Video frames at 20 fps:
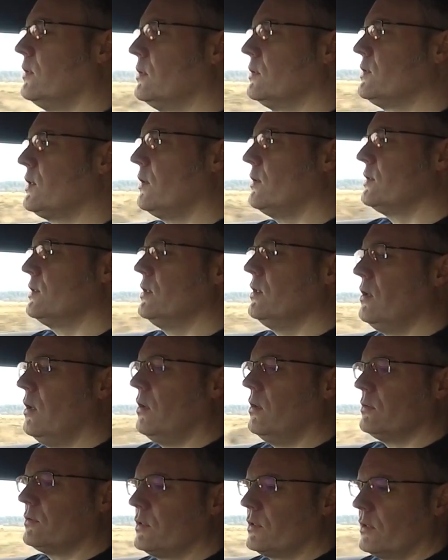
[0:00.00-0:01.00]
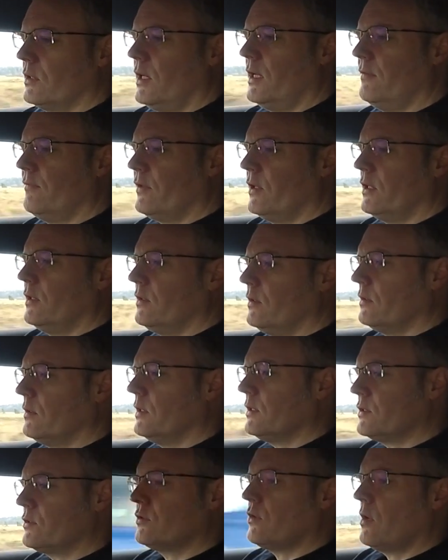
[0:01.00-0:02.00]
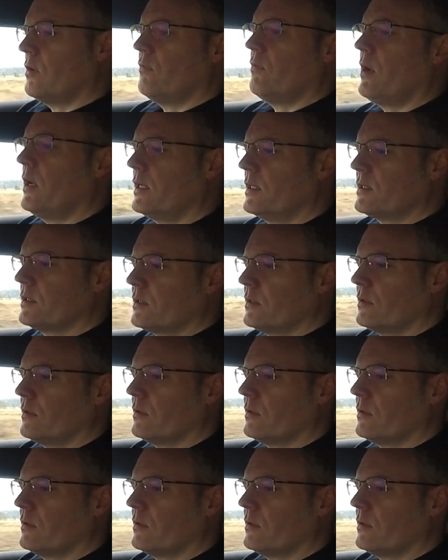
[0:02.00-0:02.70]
So it's not, even in, let's try race.